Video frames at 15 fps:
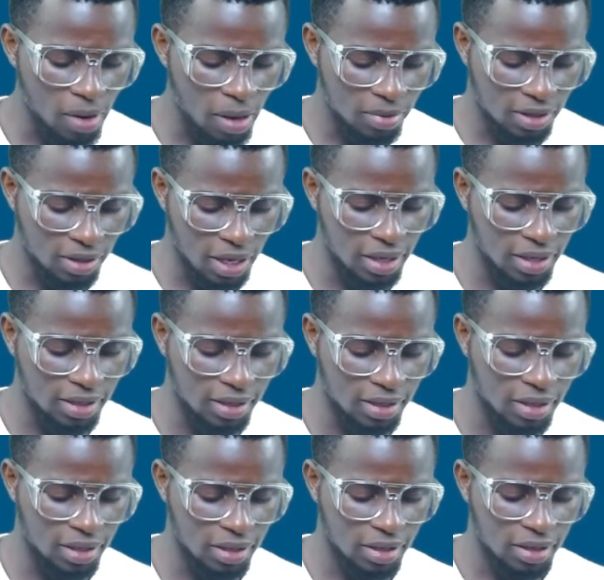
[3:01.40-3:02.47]
problem
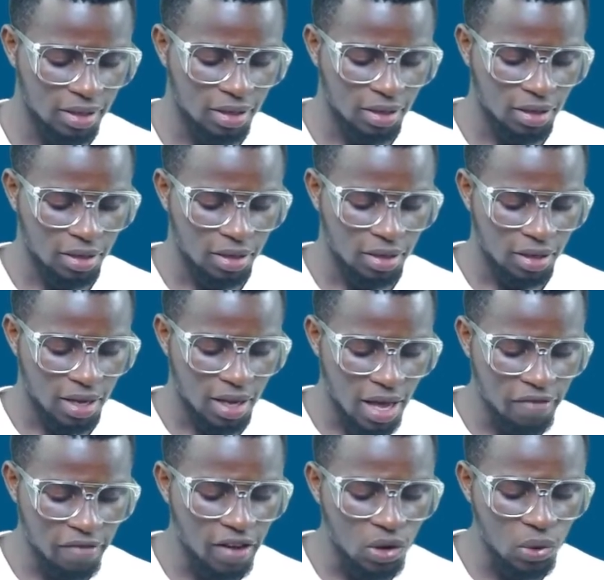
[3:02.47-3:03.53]
states,
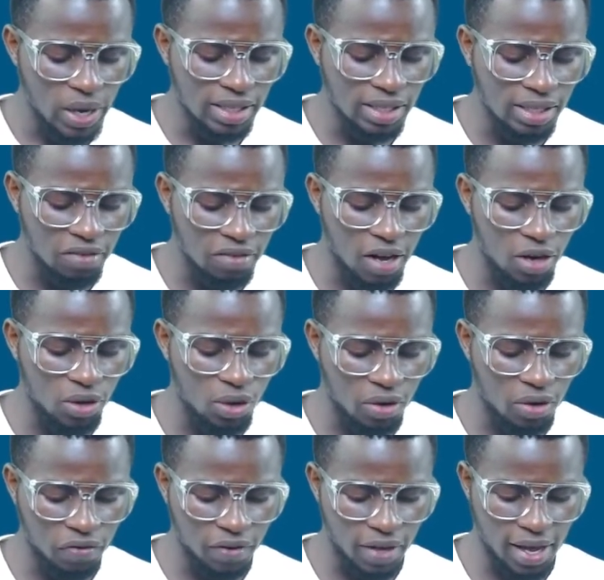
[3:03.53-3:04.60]
evaluate the
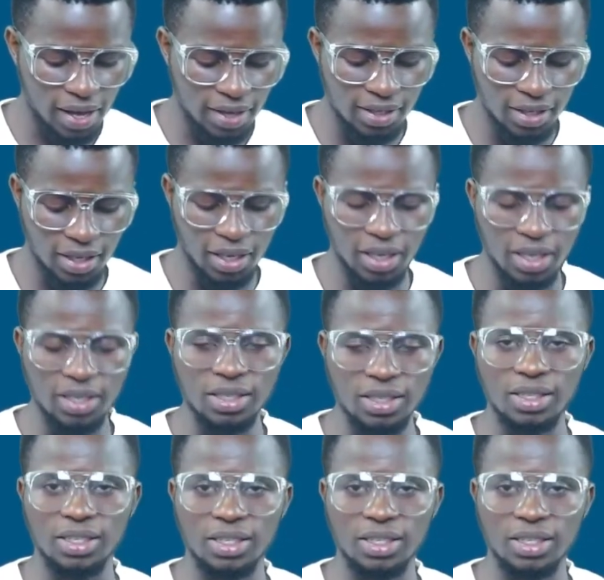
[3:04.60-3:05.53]
value of x in the